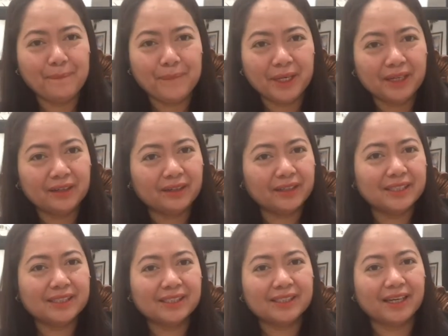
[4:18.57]

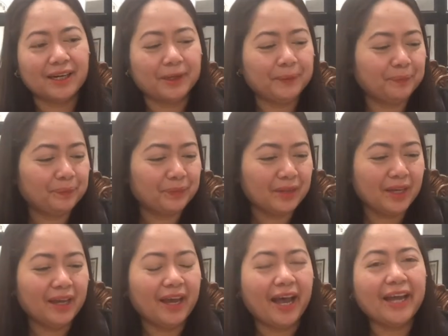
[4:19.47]
because
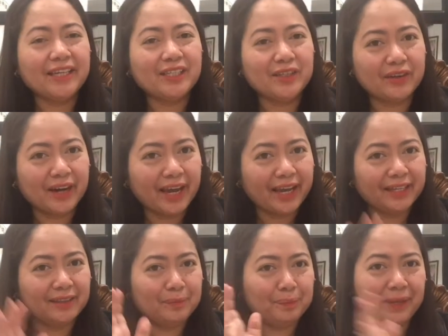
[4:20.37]
I
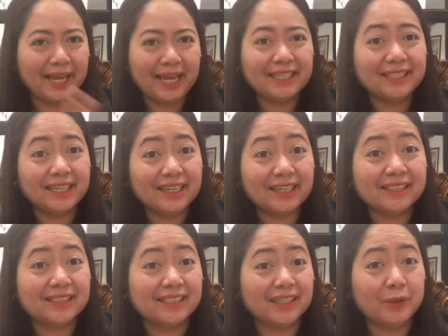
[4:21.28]
tried placing
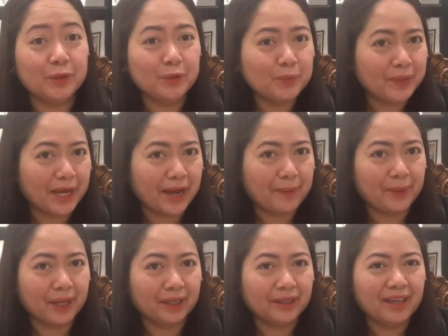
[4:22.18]
it sa room
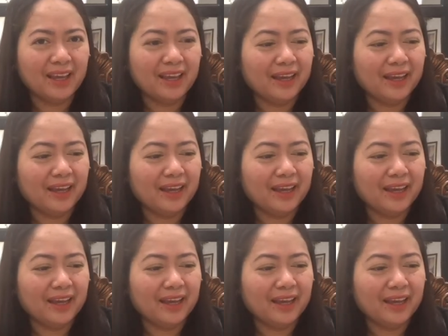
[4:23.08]
namin